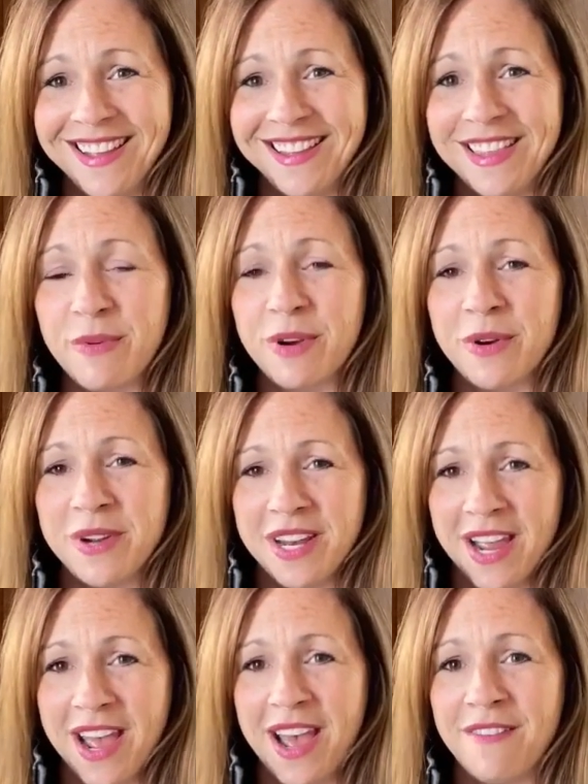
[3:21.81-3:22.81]
that we're going to
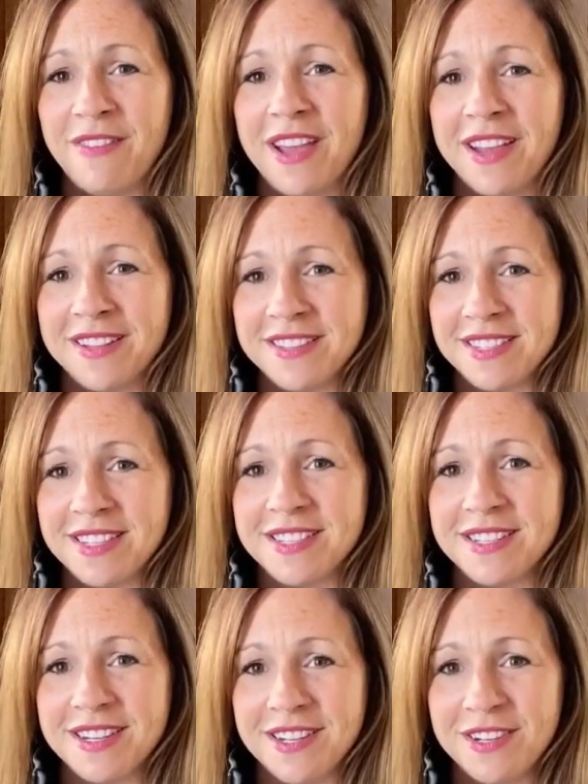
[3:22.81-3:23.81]
have that
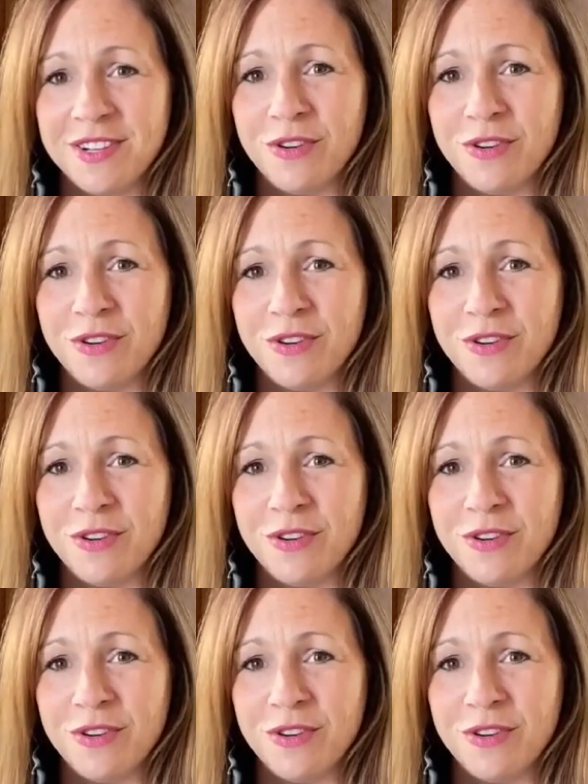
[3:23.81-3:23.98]
consistent